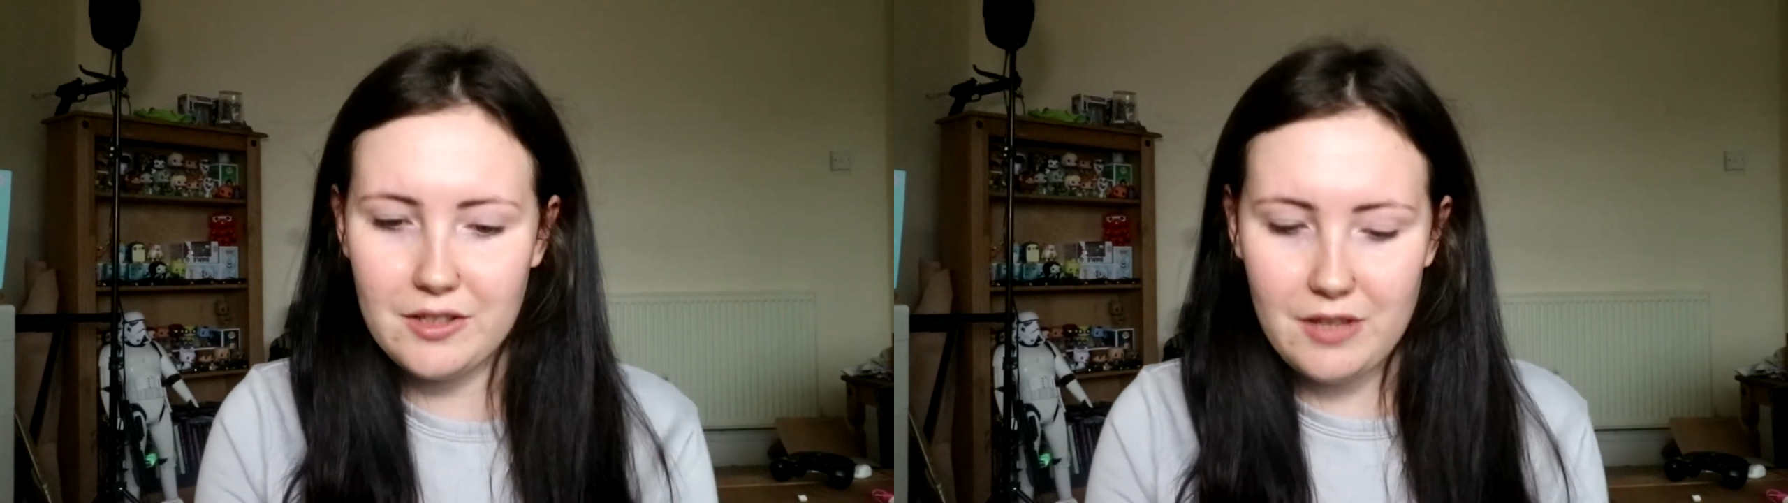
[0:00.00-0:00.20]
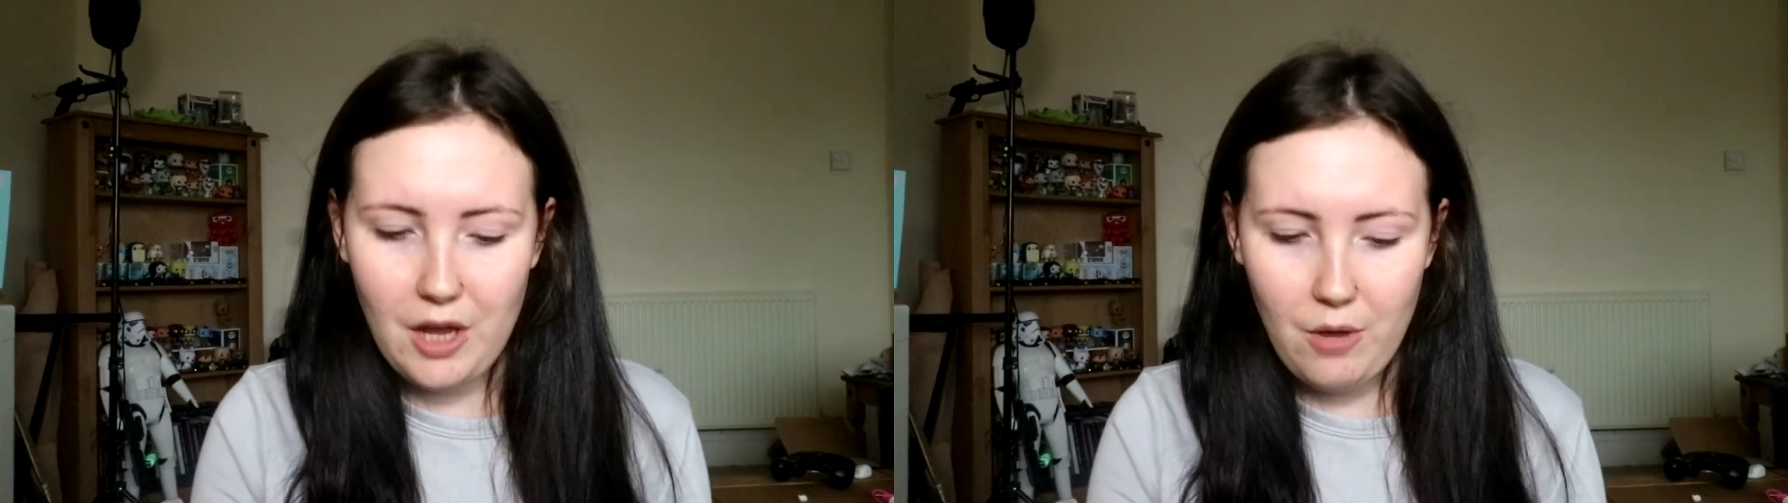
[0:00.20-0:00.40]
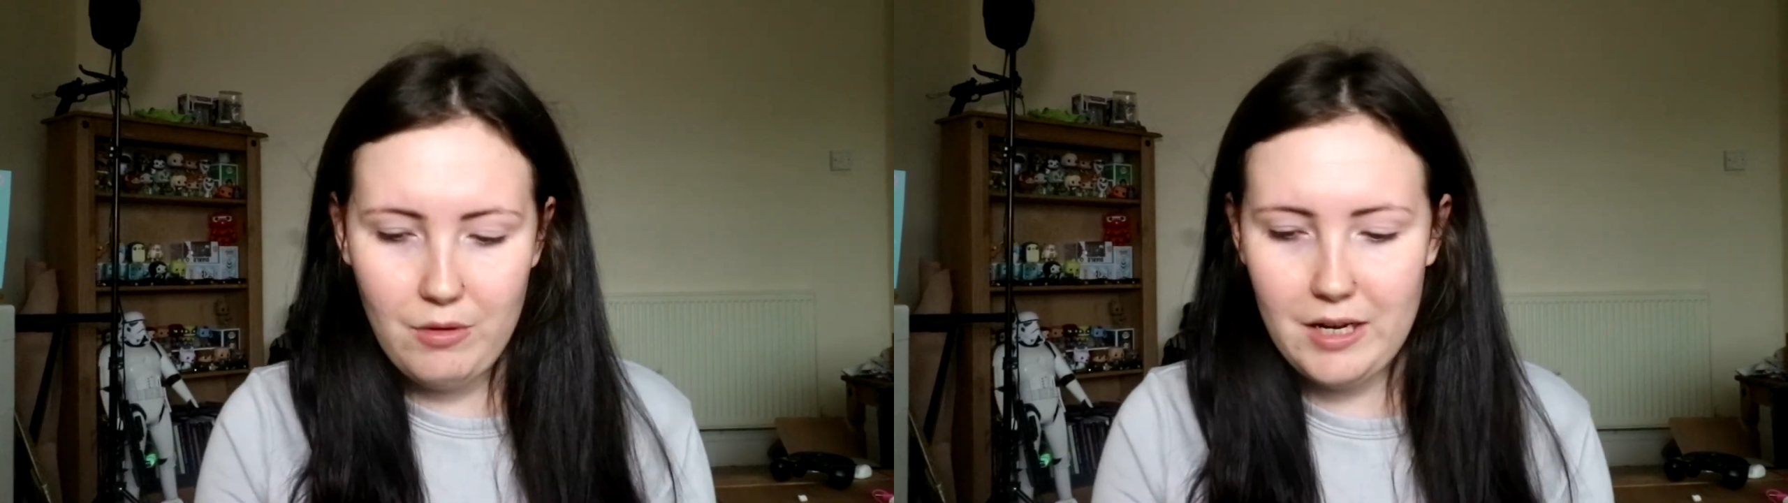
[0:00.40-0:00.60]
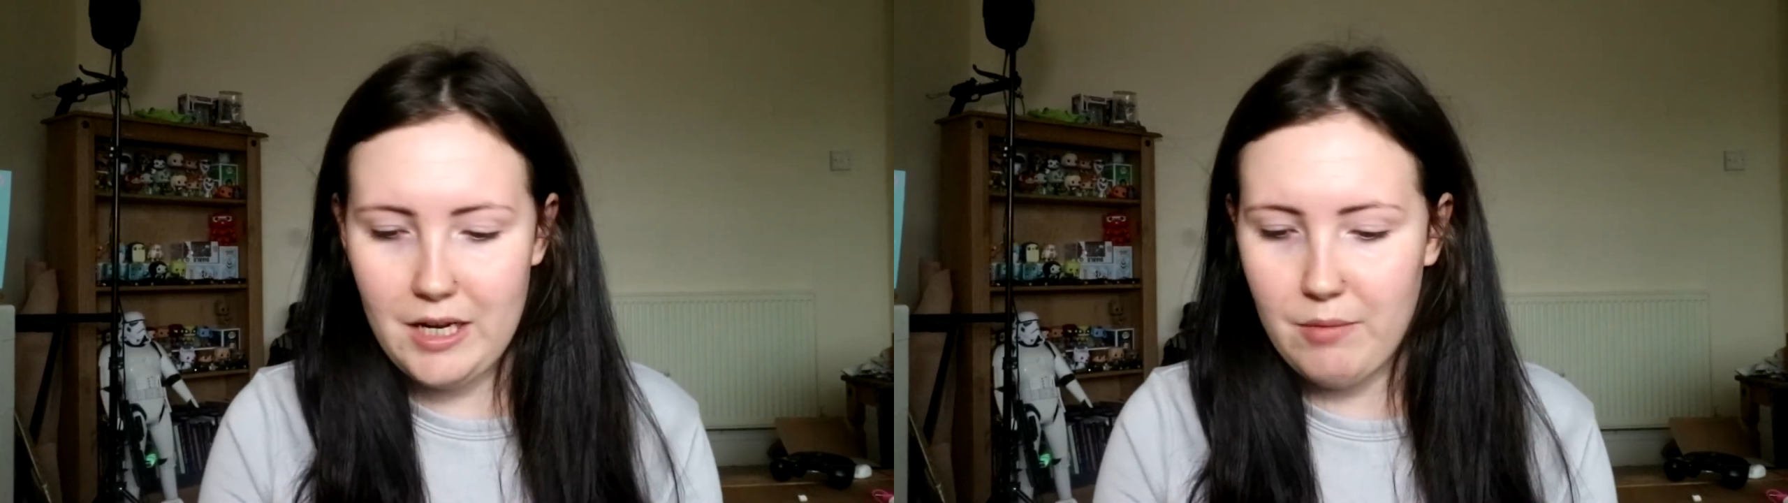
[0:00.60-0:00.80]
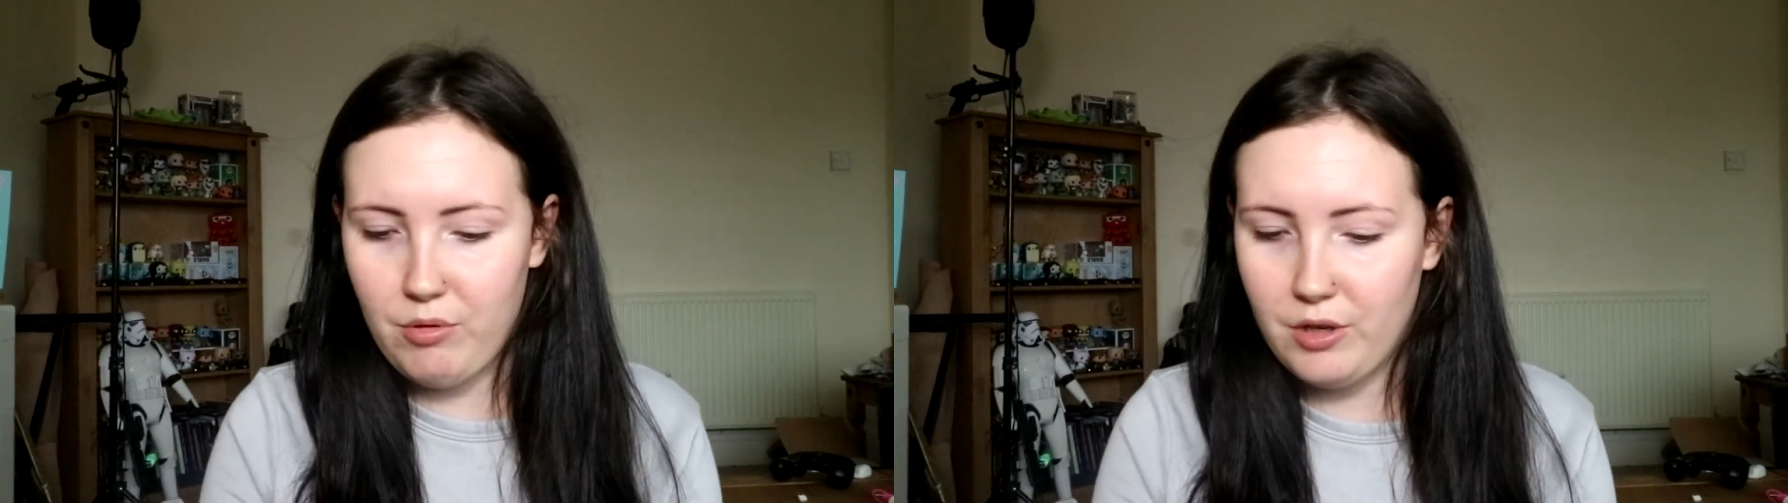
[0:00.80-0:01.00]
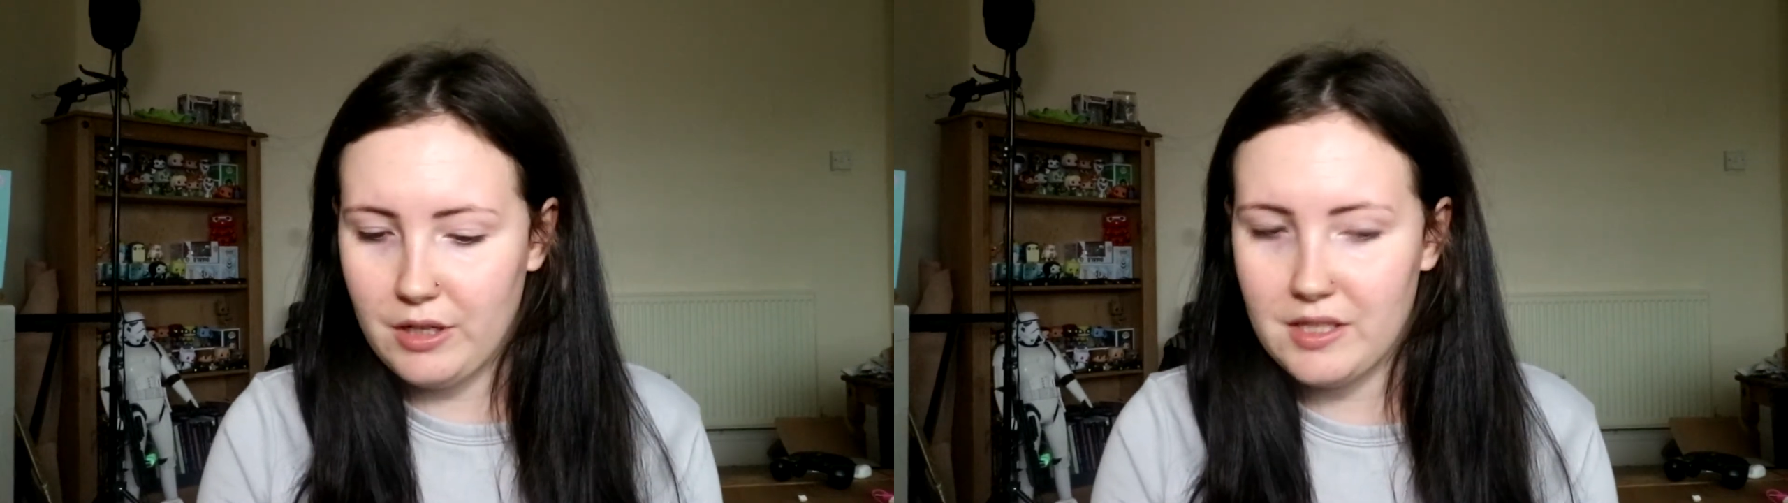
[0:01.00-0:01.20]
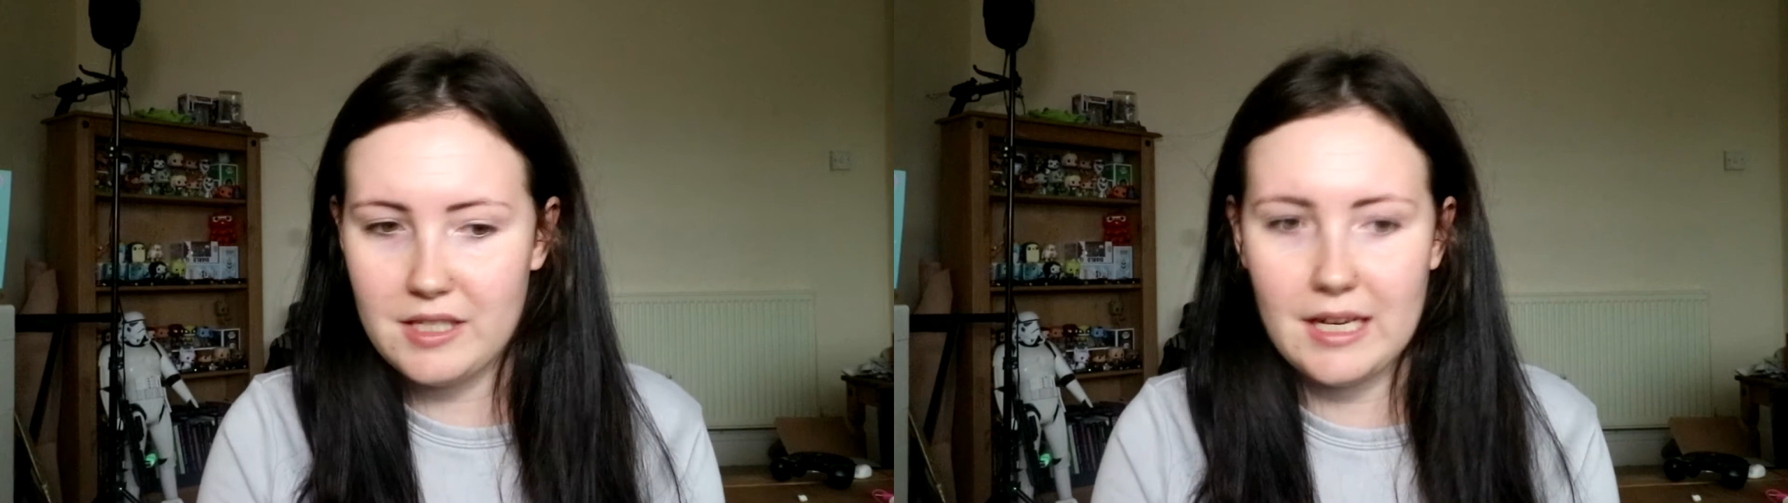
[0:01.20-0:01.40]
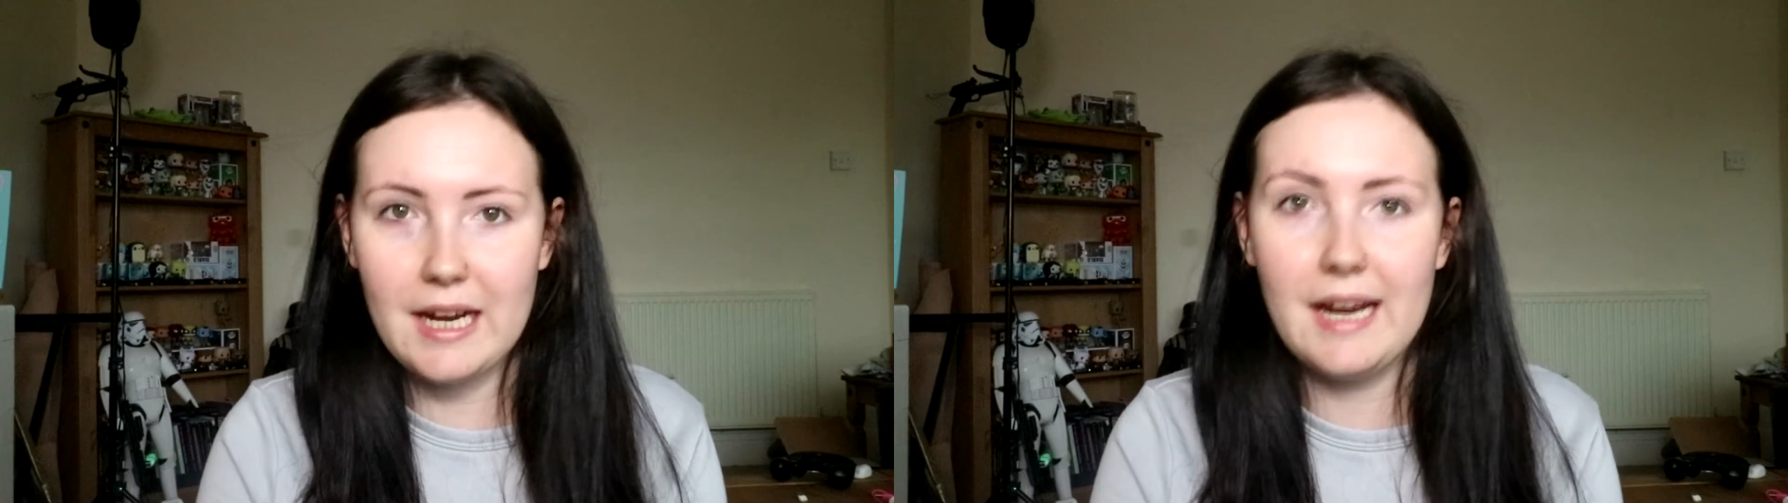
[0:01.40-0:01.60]
So the only products
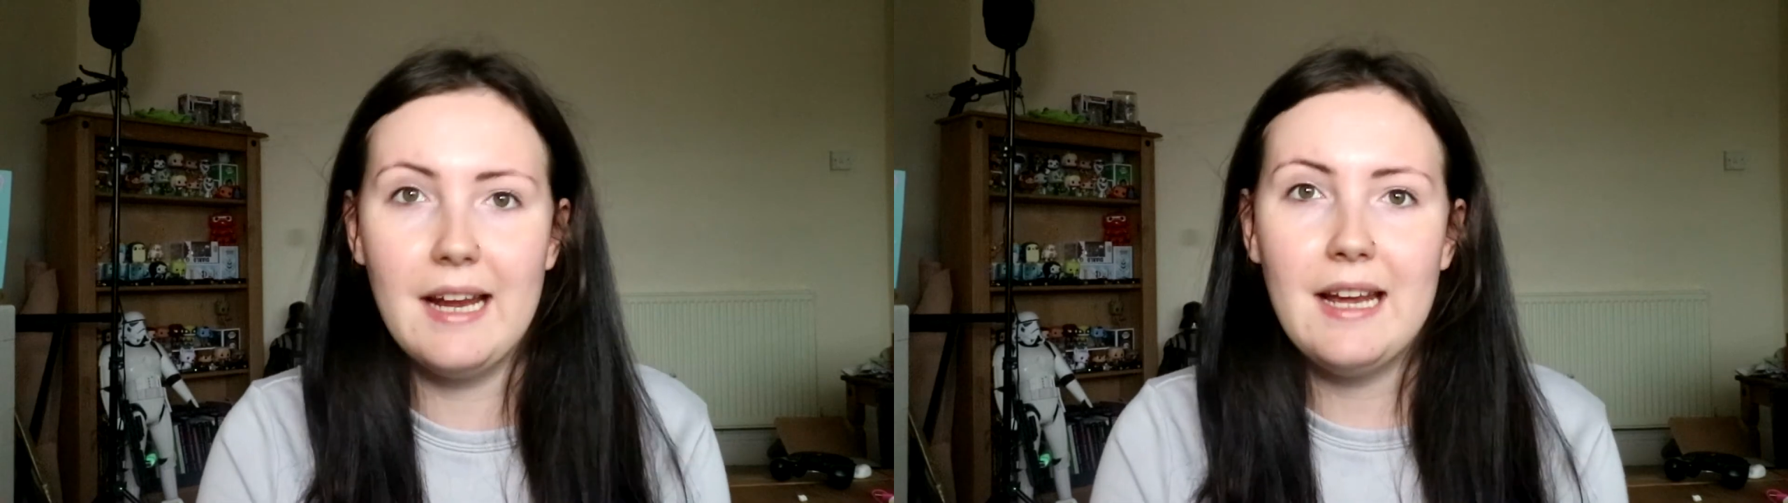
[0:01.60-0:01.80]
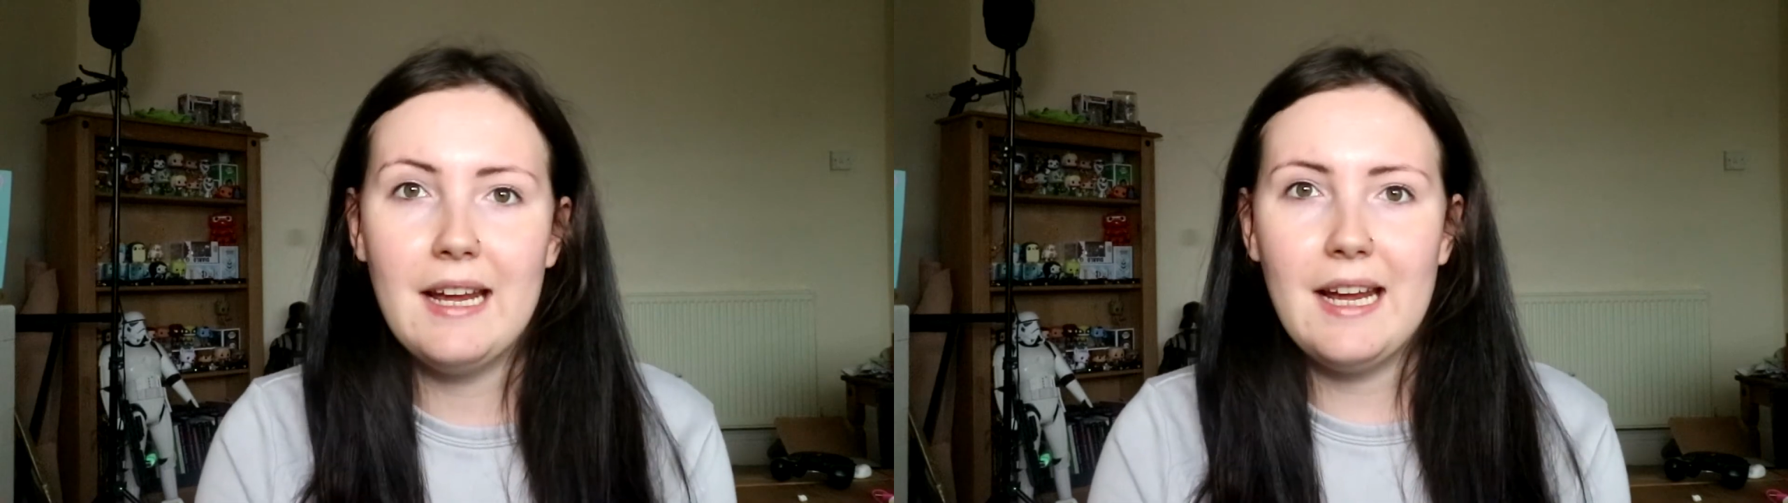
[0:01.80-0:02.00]
today,